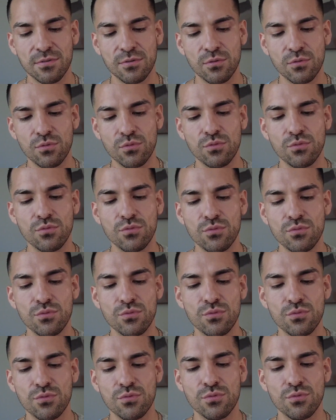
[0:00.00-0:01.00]

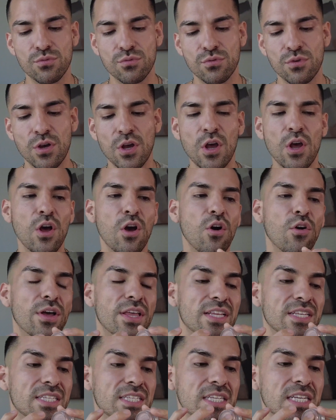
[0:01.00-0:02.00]
Ooh. Okay,
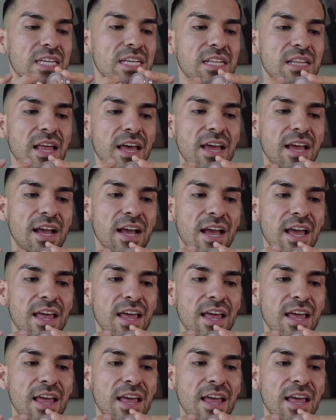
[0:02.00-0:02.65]
see, like,